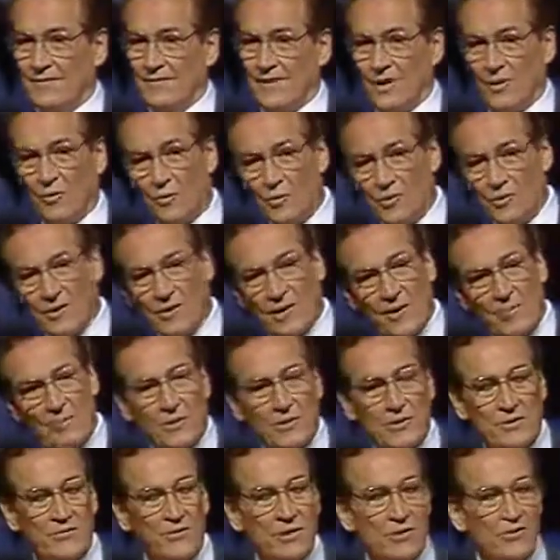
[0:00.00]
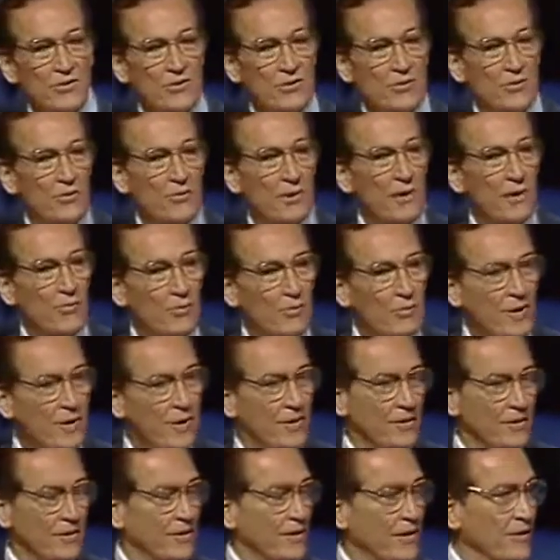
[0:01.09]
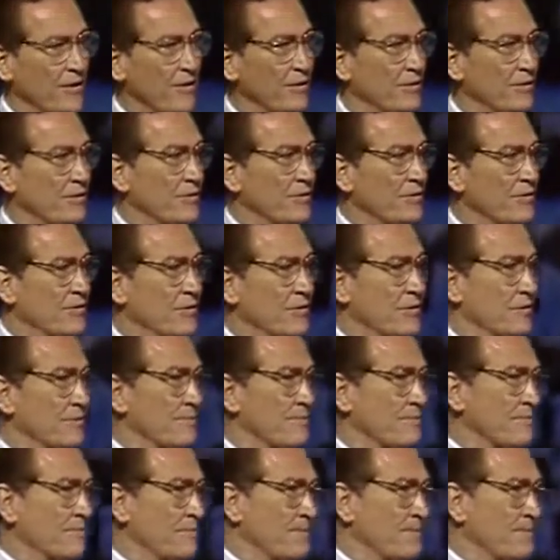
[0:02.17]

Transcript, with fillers: And I wondered how much of that still might remain in that auditorium.